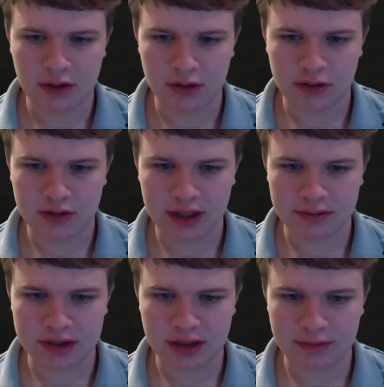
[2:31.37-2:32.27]
Real quick, I'm
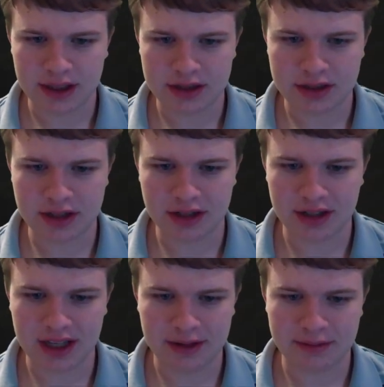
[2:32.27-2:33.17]
just going to make sure
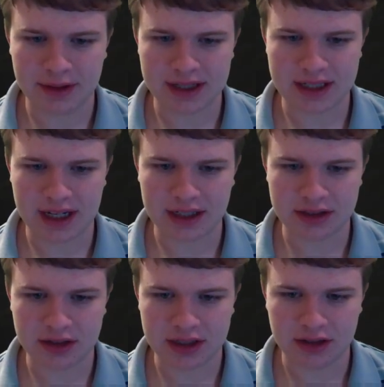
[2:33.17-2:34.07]
that my settings
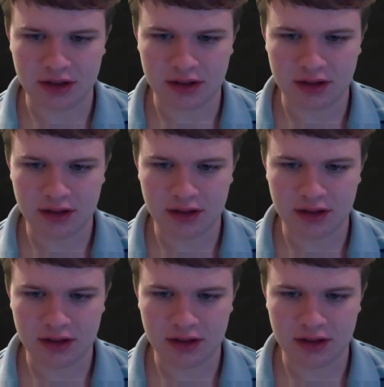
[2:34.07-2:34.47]
are still